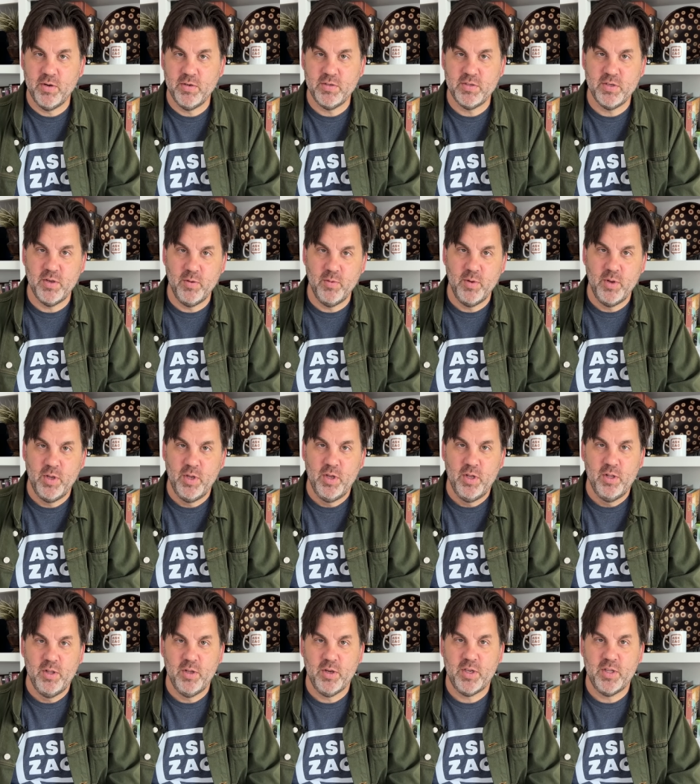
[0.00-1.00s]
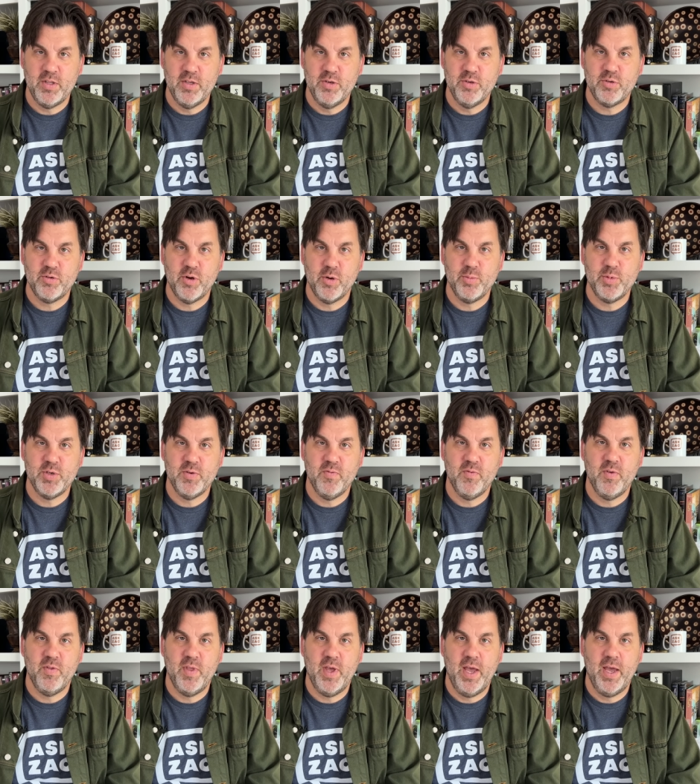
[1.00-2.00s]
And so look in the description
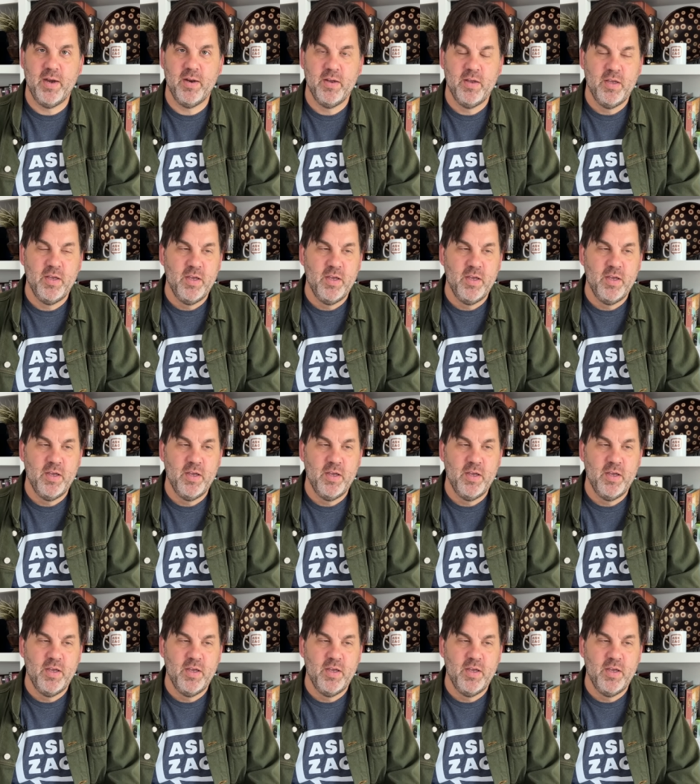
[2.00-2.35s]
for that.